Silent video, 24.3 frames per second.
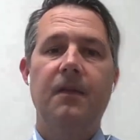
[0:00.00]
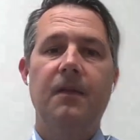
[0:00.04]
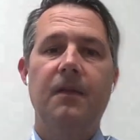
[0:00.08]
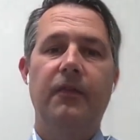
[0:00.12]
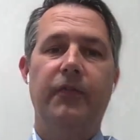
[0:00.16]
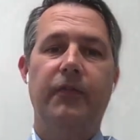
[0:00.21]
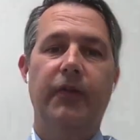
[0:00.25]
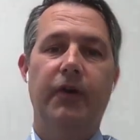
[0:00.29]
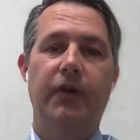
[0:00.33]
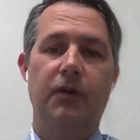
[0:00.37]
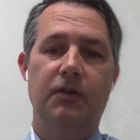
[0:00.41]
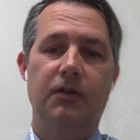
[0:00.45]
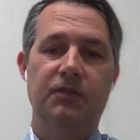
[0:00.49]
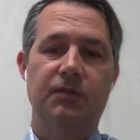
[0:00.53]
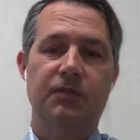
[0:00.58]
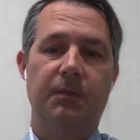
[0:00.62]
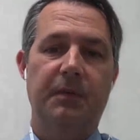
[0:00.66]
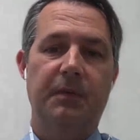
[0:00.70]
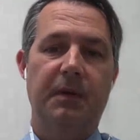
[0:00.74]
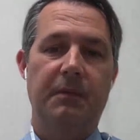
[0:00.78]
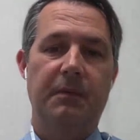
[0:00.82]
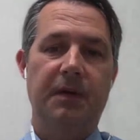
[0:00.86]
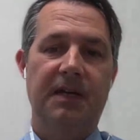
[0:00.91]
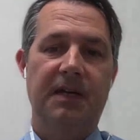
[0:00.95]
those would
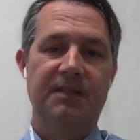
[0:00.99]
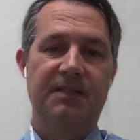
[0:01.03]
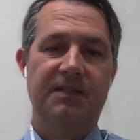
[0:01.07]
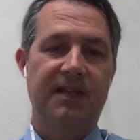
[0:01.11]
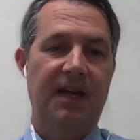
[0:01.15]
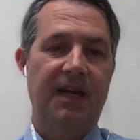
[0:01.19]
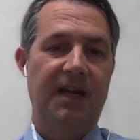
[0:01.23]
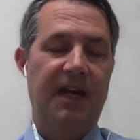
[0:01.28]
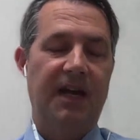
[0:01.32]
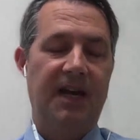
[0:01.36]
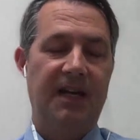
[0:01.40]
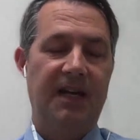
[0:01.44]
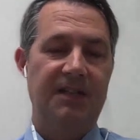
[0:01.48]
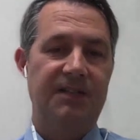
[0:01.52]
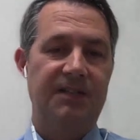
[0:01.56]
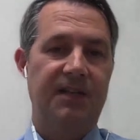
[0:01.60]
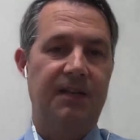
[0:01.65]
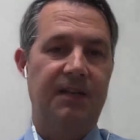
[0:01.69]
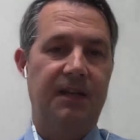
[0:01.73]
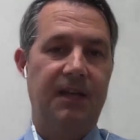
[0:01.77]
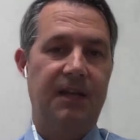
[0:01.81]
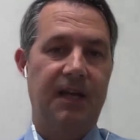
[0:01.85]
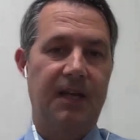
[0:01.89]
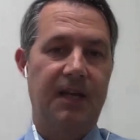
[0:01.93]
be best to ask
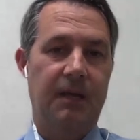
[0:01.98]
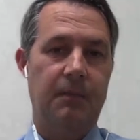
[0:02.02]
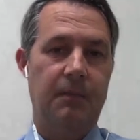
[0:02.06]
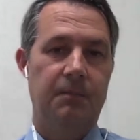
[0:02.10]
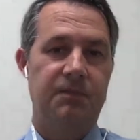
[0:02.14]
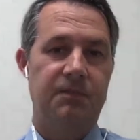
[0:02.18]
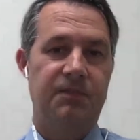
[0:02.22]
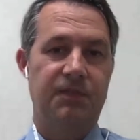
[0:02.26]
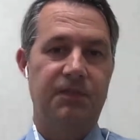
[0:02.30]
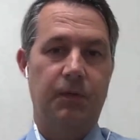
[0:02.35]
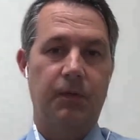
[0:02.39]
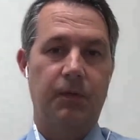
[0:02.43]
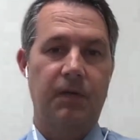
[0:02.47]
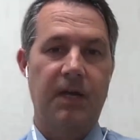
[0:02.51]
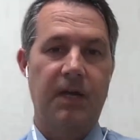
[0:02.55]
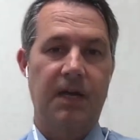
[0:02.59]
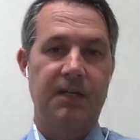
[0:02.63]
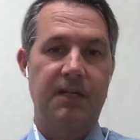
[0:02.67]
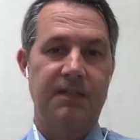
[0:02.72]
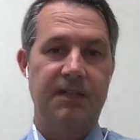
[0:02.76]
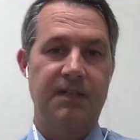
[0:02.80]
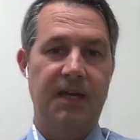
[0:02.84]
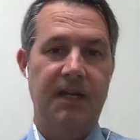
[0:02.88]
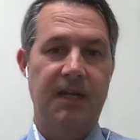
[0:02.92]
them. So
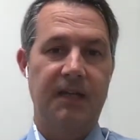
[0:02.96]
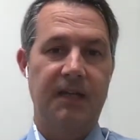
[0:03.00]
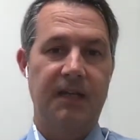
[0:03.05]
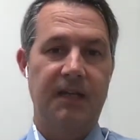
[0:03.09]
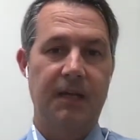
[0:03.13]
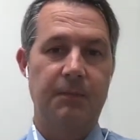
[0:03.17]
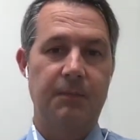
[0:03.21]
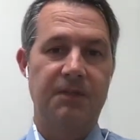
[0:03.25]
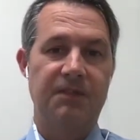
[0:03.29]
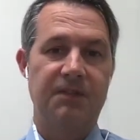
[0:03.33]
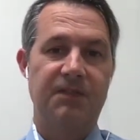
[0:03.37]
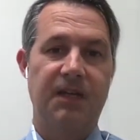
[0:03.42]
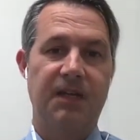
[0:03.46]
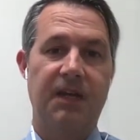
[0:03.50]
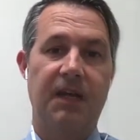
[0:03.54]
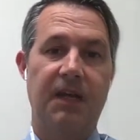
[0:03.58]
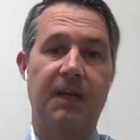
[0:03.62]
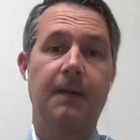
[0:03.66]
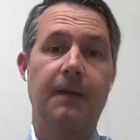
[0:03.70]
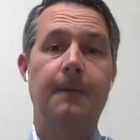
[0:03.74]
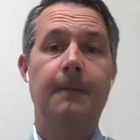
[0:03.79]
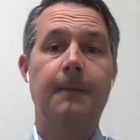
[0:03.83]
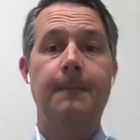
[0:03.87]
contact them and say,